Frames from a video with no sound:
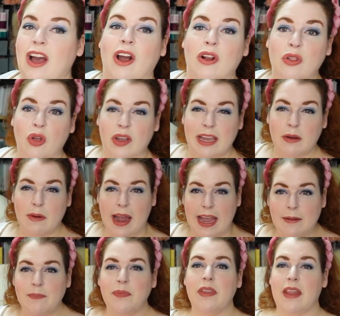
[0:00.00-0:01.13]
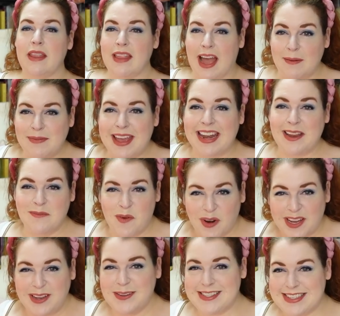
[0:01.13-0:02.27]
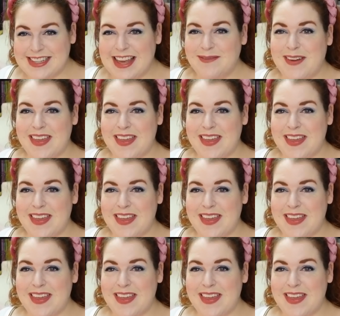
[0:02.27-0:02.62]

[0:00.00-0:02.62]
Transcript: are looking right. I'm getting more used to them.